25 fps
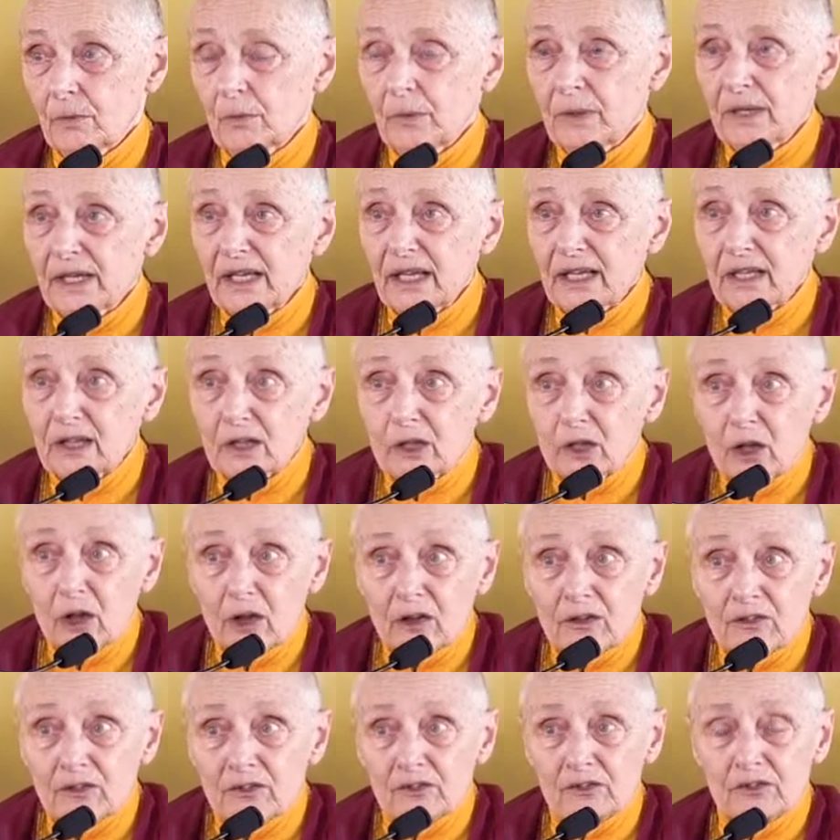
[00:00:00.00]
We get
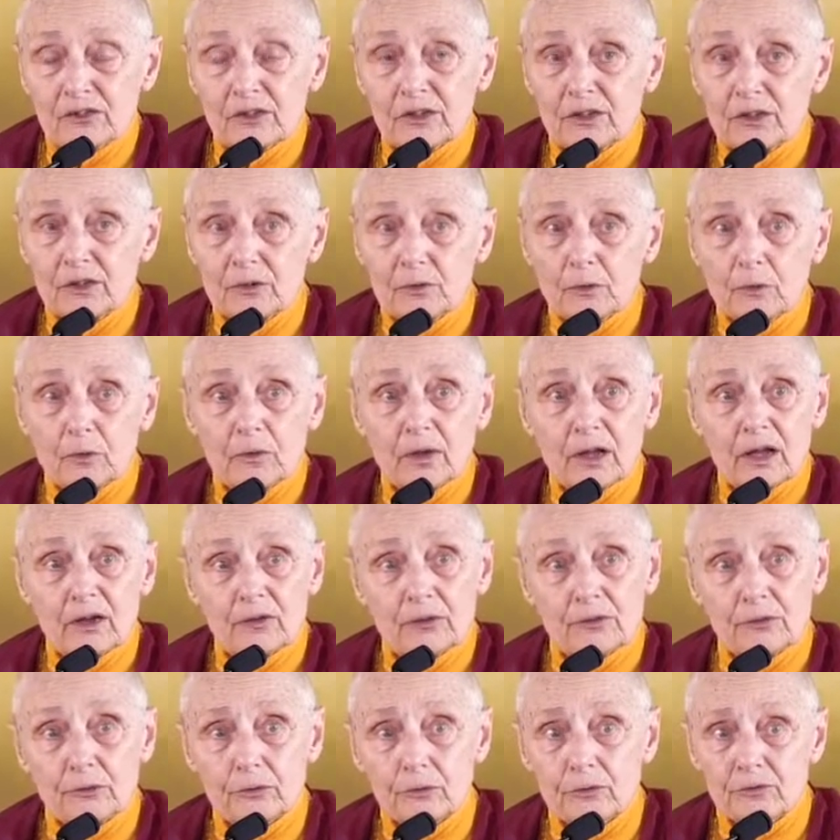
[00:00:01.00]
lost in all
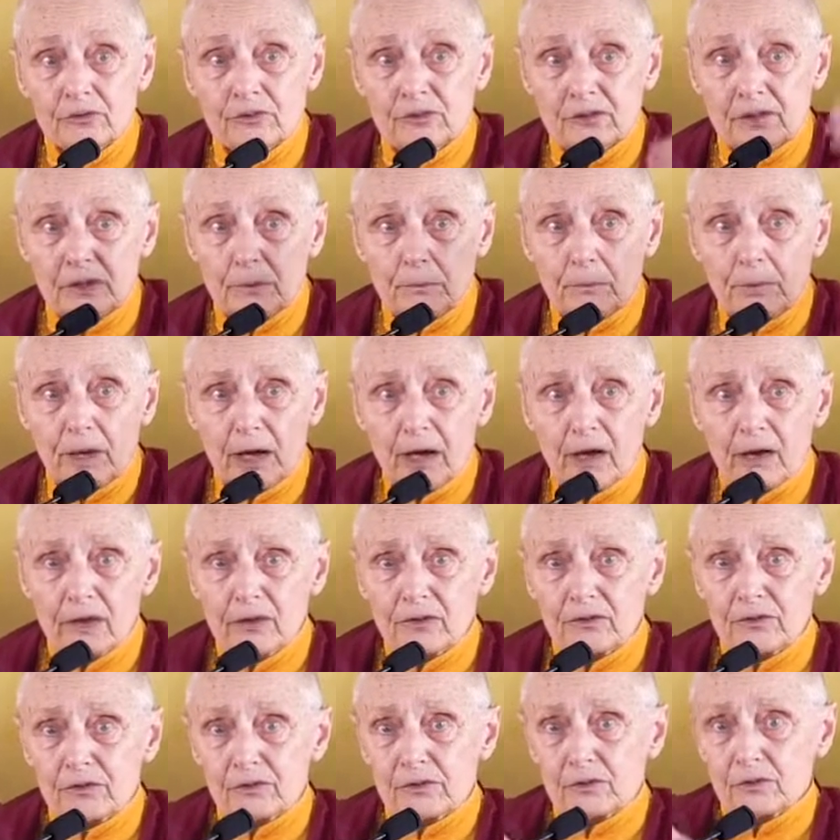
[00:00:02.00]
our thoughts of the
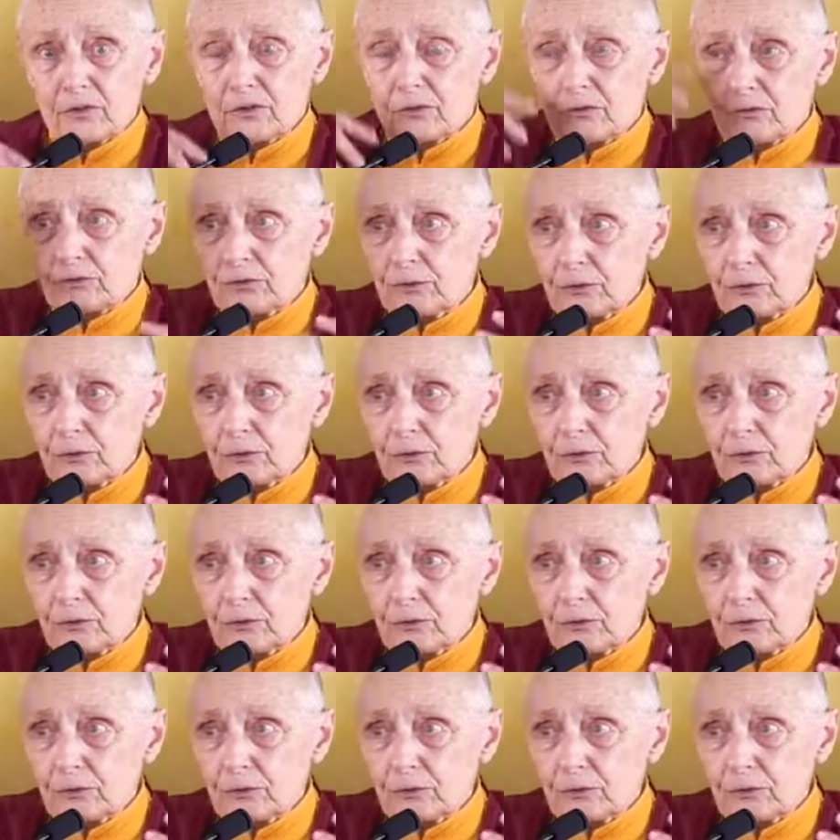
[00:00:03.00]
past or the